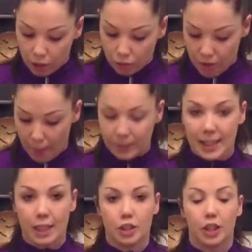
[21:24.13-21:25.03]

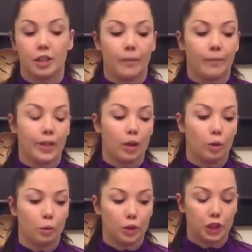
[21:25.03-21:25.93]
Repetition.
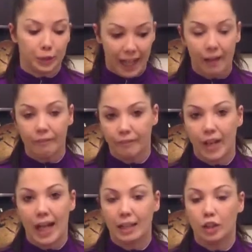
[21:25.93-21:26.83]
You can
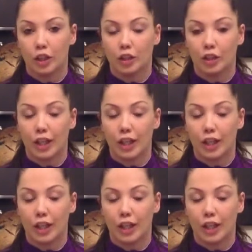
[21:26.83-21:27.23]
find that